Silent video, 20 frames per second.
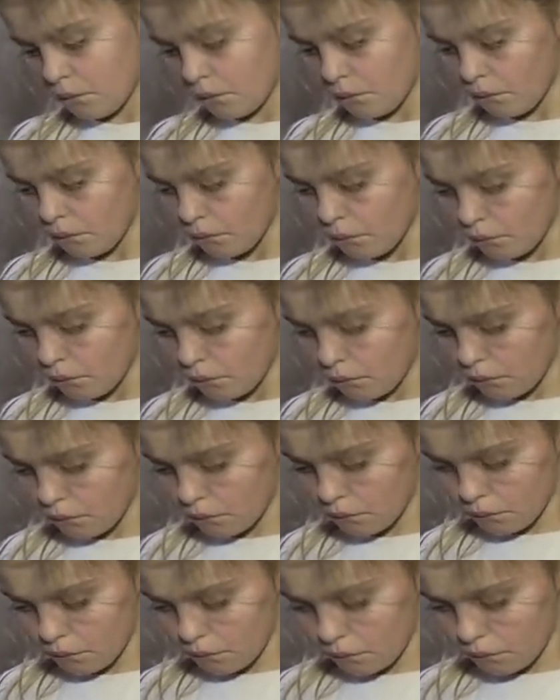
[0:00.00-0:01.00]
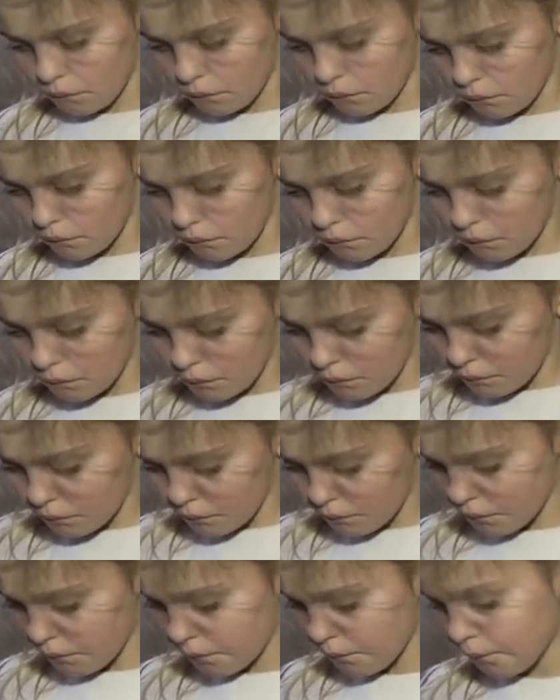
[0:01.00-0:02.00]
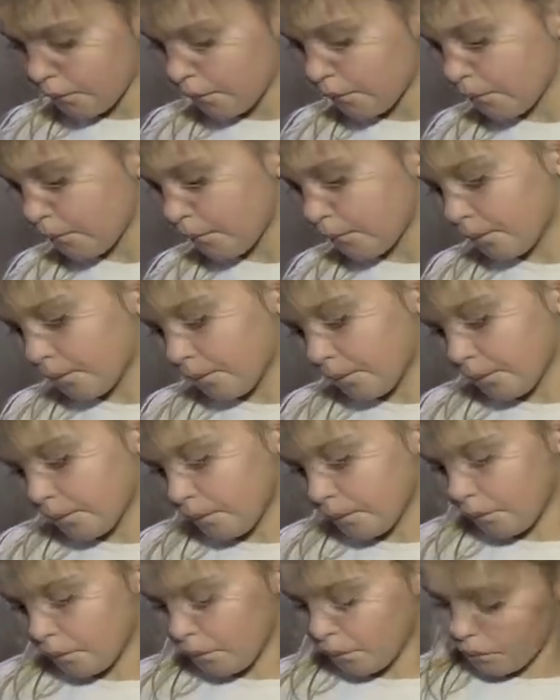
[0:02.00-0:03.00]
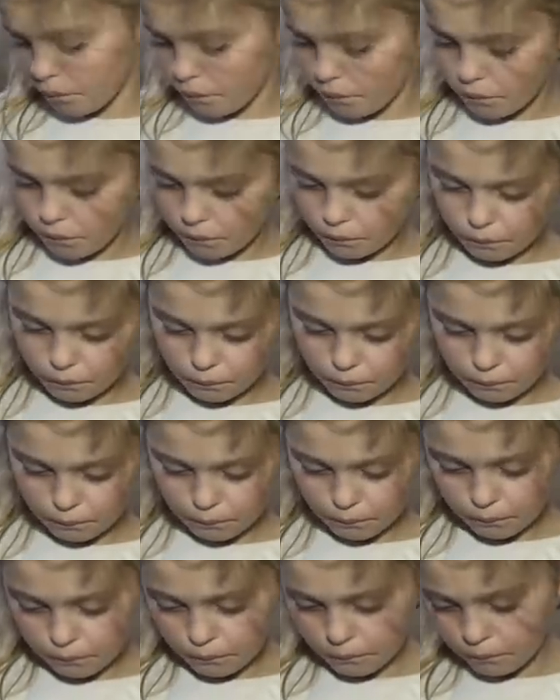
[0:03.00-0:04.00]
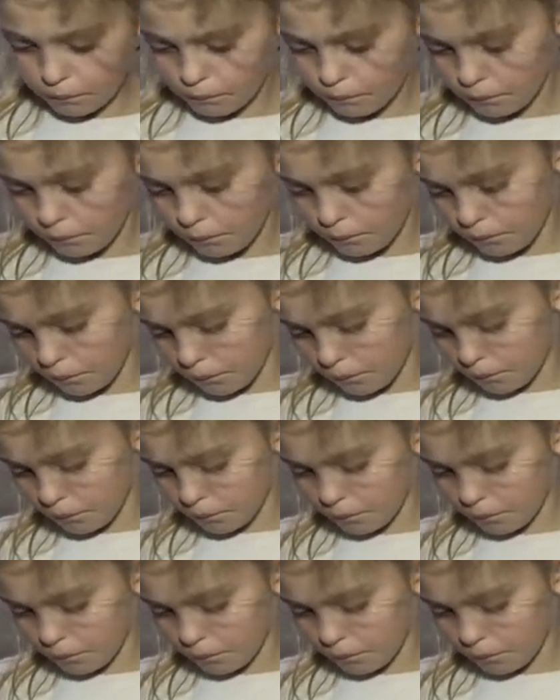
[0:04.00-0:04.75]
The person shown says nothing.